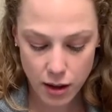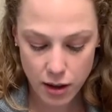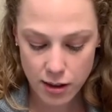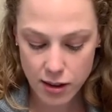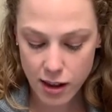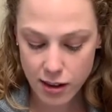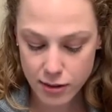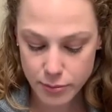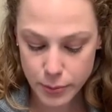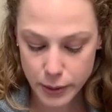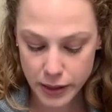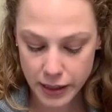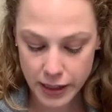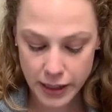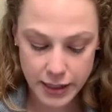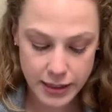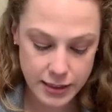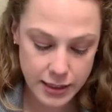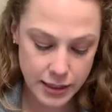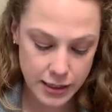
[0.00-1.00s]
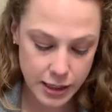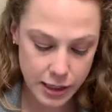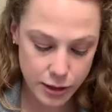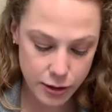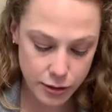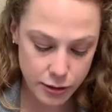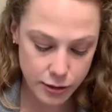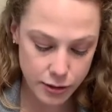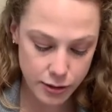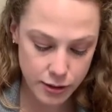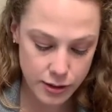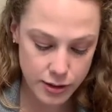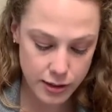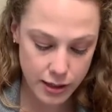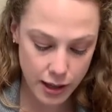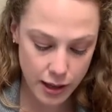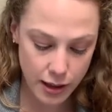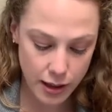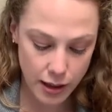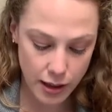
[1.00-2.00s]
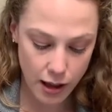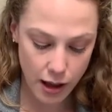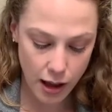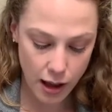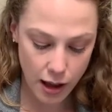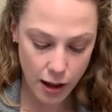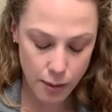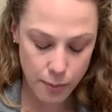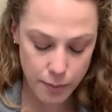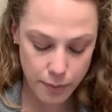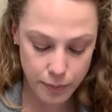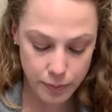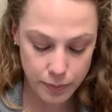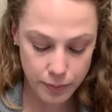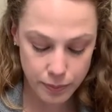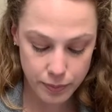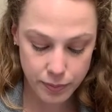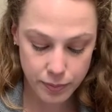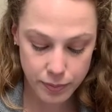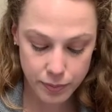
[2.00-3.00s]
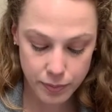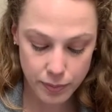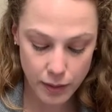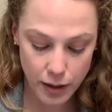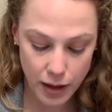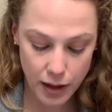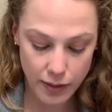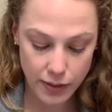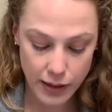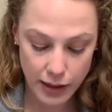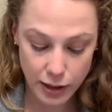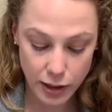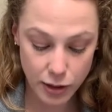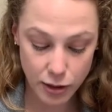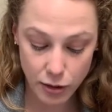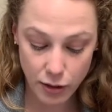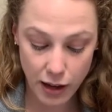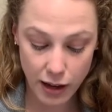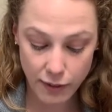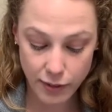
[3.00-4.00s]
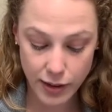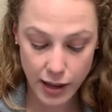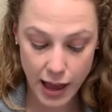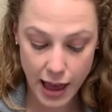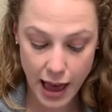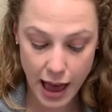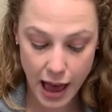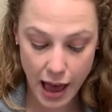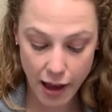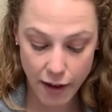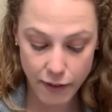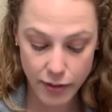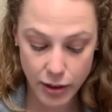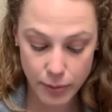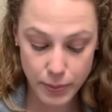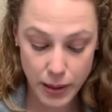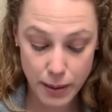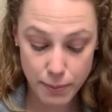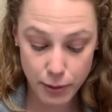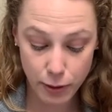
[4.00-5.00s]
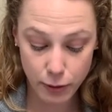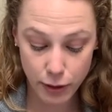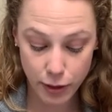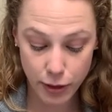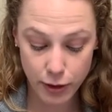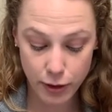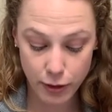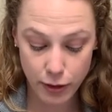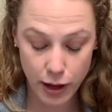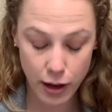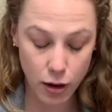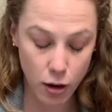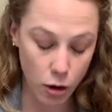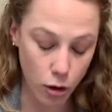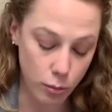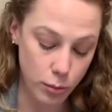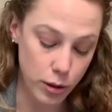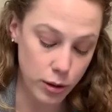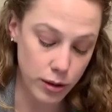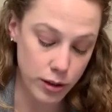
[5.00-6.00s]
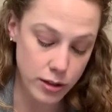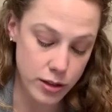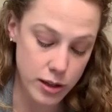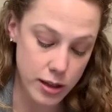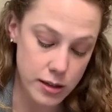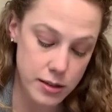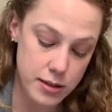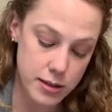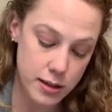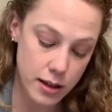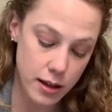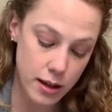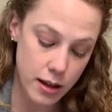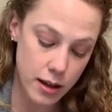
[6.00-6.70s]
It's pretty easy to use, and then you don't have to have the paper with you at home. You can just